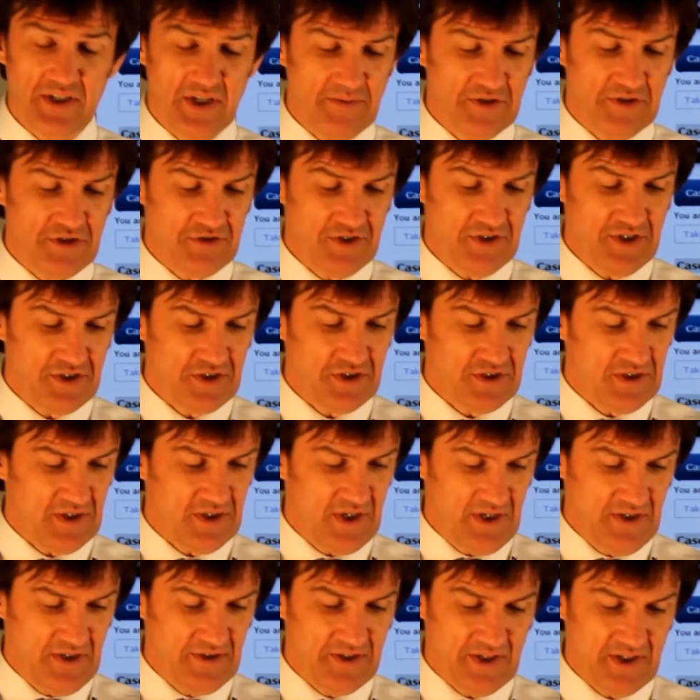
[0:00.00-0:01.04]
Demonstration,
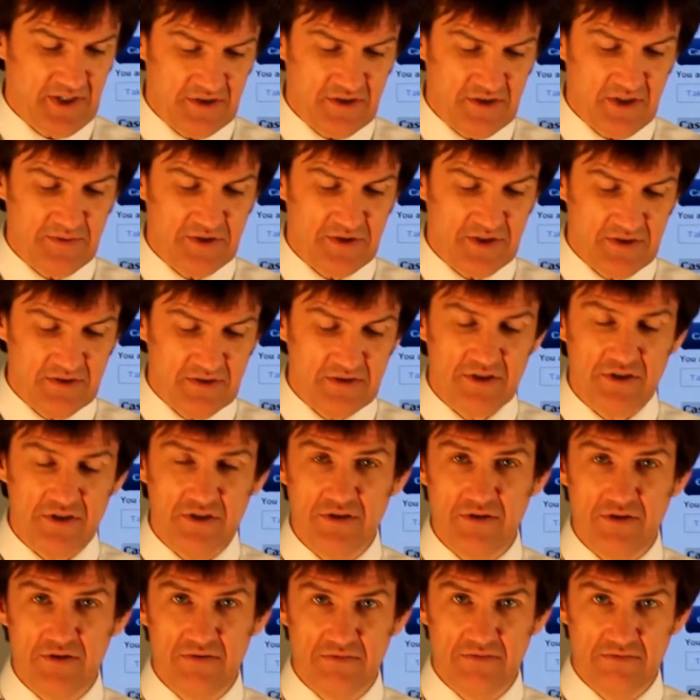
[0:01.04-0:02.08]
and the description
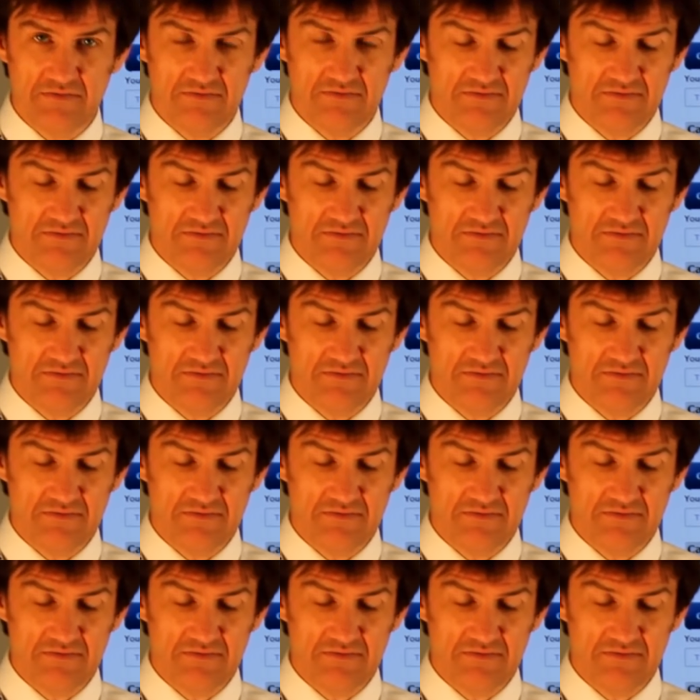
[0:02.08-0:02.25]
to